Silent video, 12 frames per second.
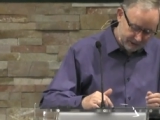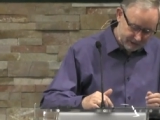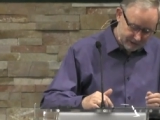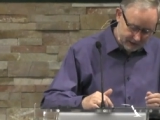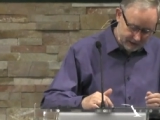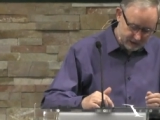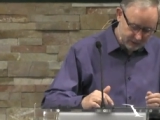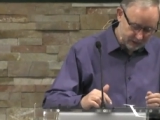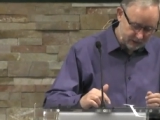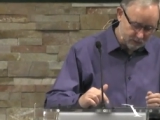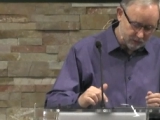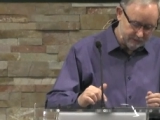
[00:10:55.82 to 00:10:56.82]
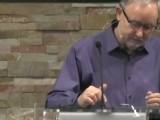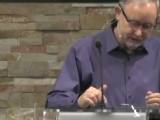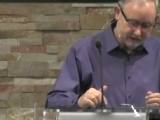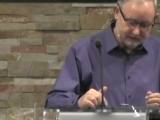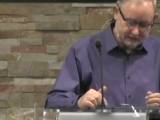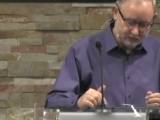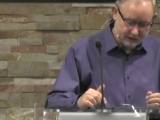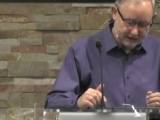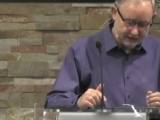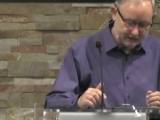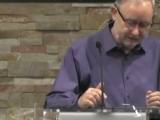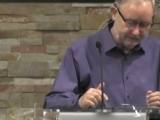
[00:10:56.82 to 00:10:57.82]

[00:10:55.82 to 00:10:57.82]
Israel would be as well.